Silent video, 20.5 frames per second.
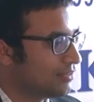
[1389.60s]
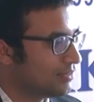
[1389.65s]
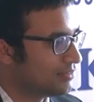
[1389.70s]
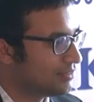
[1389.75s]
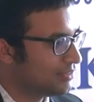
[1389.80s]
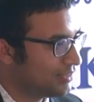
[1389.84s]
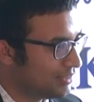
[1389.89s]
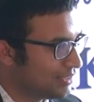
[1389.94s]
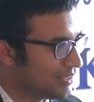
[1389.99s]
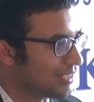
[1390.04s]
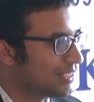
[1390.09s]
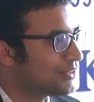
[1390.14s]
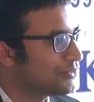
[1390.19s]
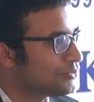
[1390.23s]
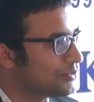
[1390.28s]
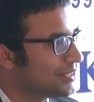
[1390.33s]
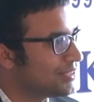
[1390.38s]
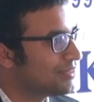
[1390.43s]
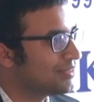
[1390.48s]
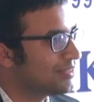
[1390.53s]
See, the case
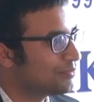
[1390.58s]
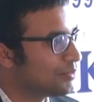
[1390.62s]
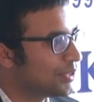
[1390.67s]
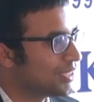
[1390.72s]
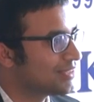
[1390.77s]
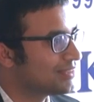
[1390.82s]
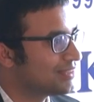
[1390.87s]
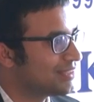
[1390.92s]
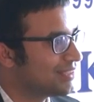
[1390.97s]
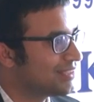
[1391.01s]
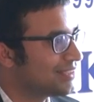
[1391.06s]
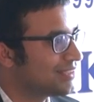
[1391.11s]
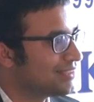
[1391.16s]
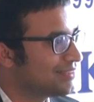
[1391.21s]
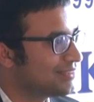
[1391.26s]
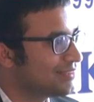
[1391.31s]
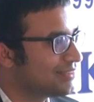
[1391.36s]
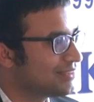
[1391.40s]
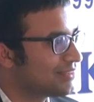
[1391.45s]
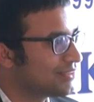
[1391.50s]
when in the Bharati
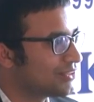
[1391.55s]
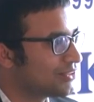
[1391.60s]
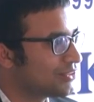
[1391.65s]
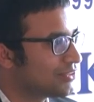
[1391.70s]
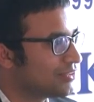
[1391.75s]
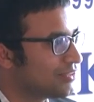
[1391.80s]
case.